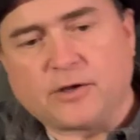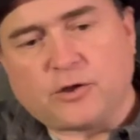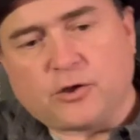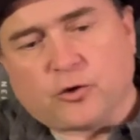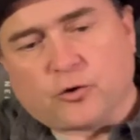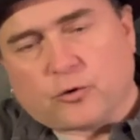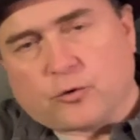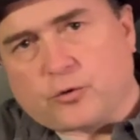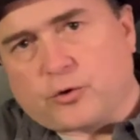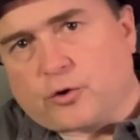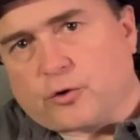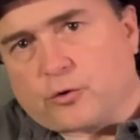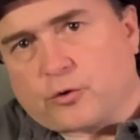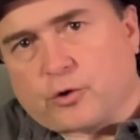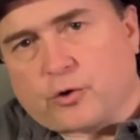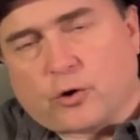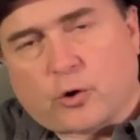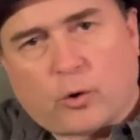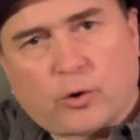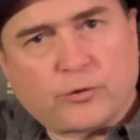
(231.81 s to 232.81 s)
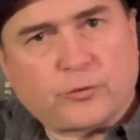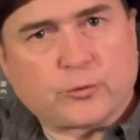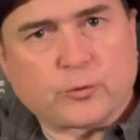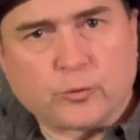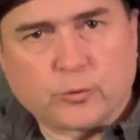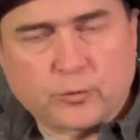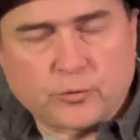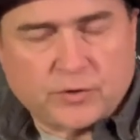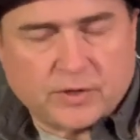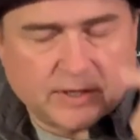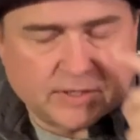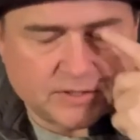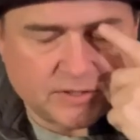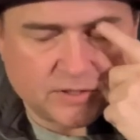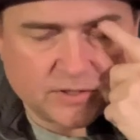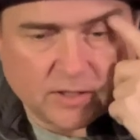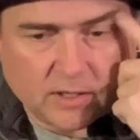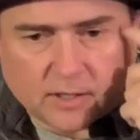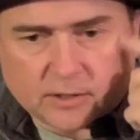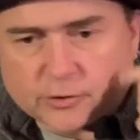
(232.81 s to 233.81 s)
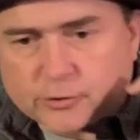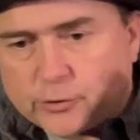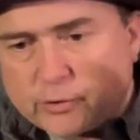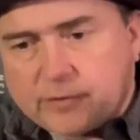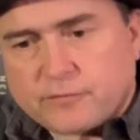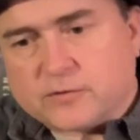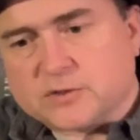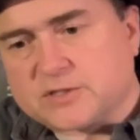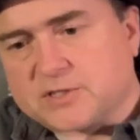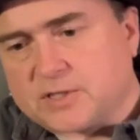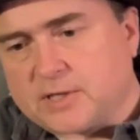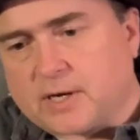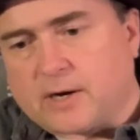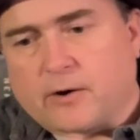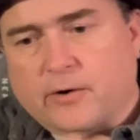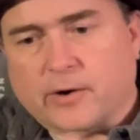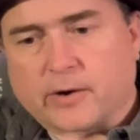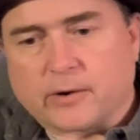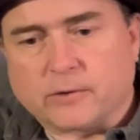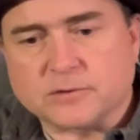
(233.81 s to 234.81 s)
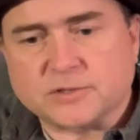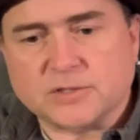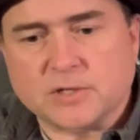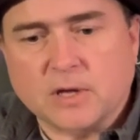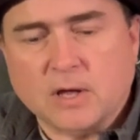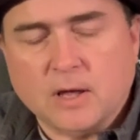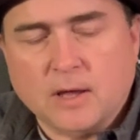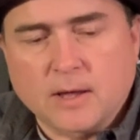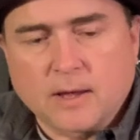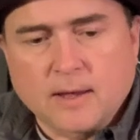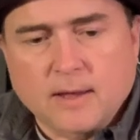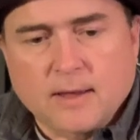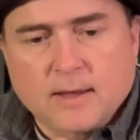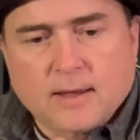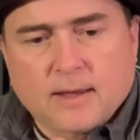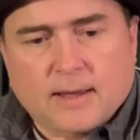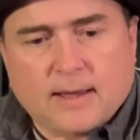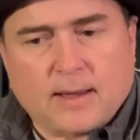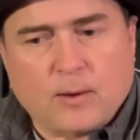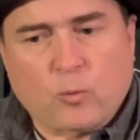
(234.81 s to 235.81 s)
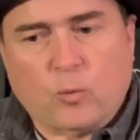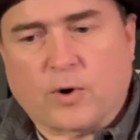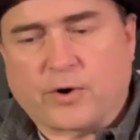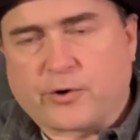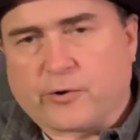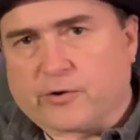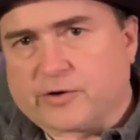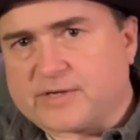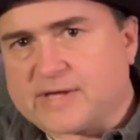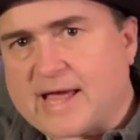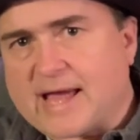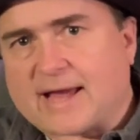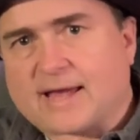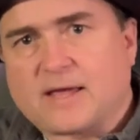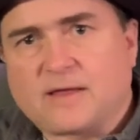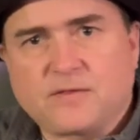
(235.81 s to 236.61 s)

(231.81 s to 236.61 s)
you're going through these two different scenarios where you're attacking